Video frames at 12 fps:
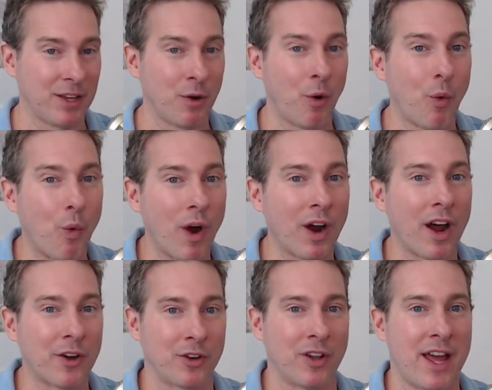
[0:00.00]
You know, what
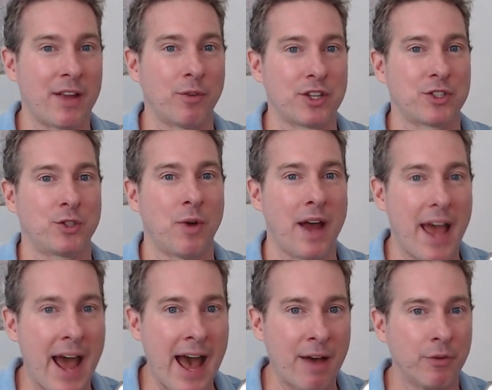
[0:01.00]
underlying risks do I
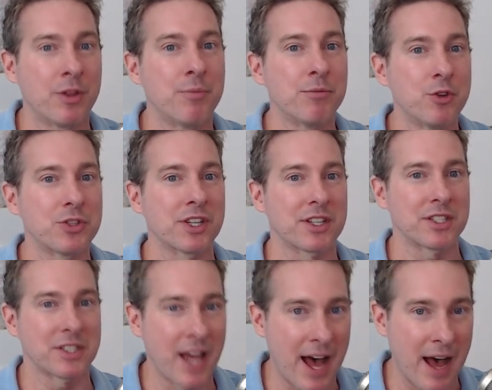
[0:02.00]
have? When the music
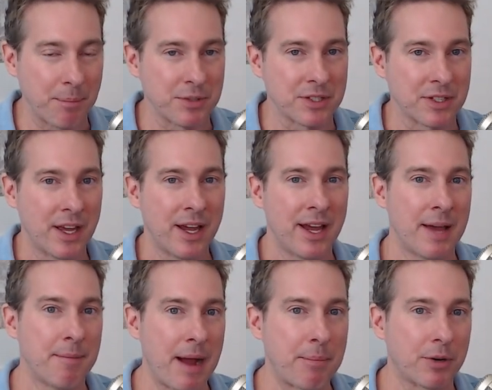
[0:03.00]
stops,
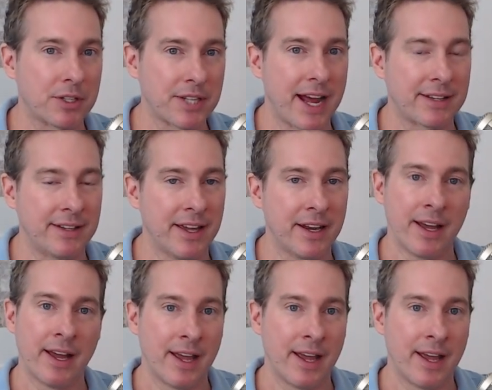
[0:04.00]
am I protected?